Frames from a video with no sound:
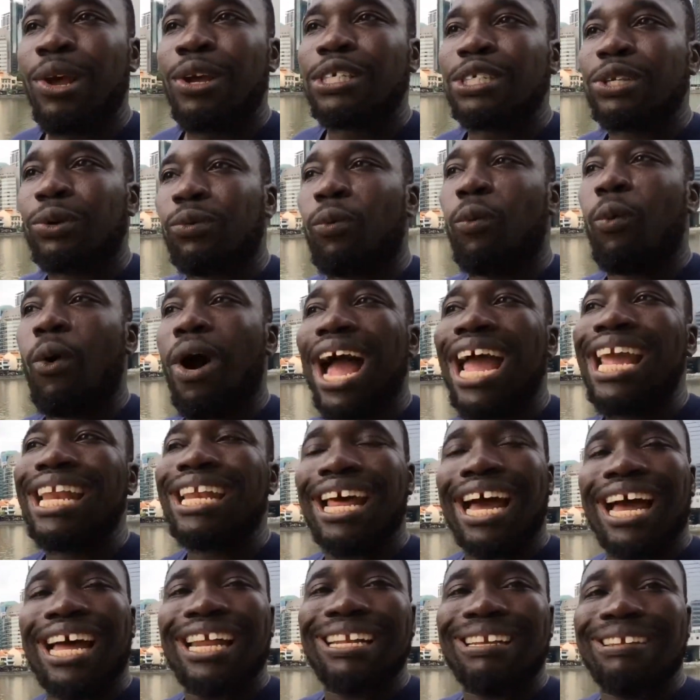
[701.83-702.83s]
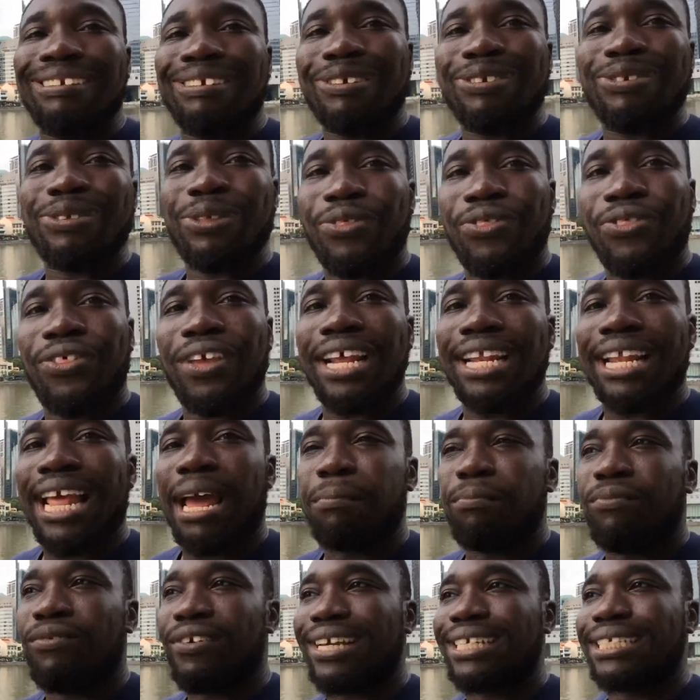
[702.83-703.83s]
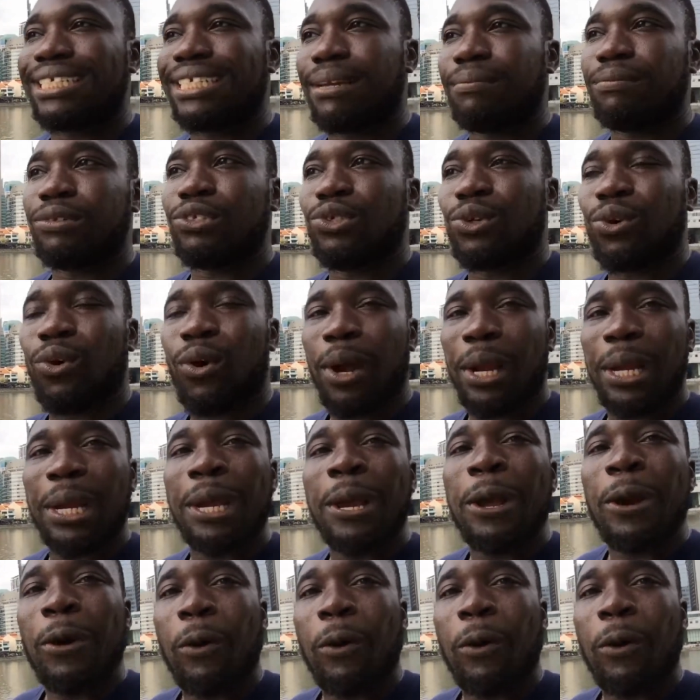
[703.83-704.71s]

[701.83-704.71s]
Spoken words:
So why not do the thing that brings them joy?